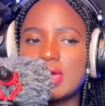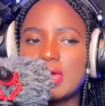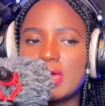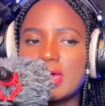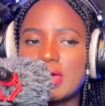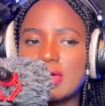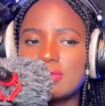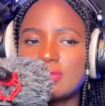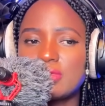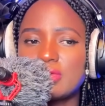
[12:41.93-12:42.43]

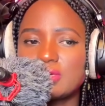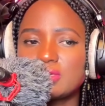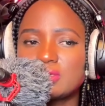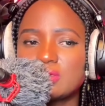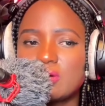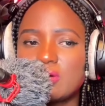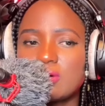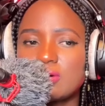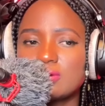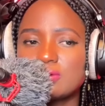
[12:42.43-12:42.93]
and this
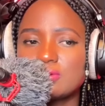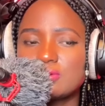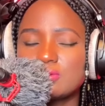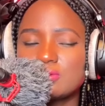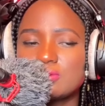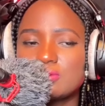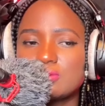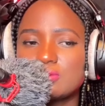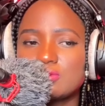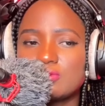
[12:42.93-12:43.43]
song
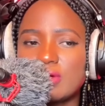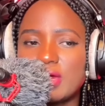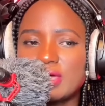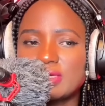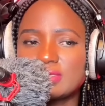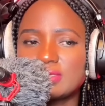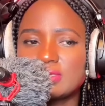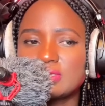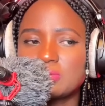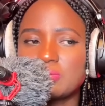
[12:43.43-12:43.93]

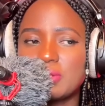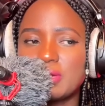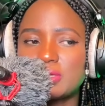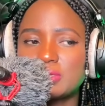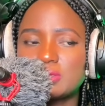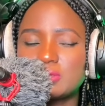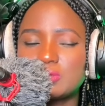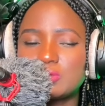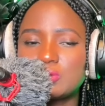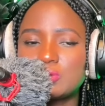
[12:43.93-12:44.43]
tries its
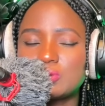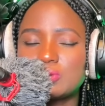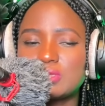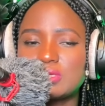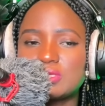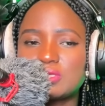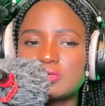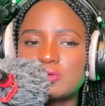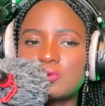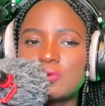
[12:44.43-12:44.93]
best to
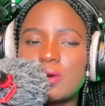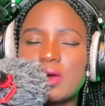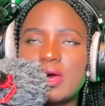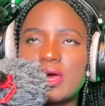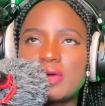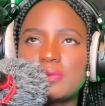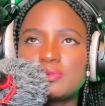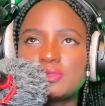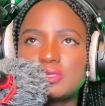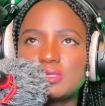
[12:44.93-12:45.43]

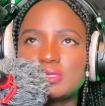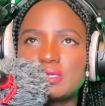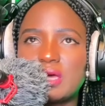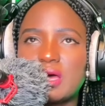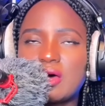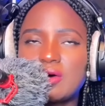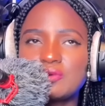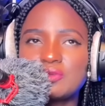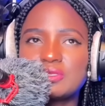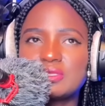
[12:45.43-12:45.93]
describe just
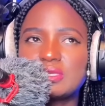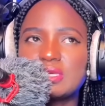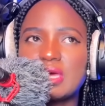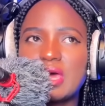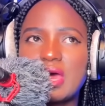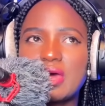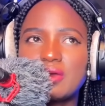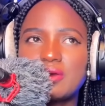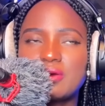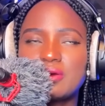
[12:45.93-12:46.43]
how
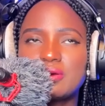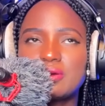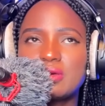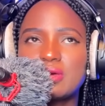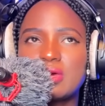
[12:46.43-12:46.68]
scattered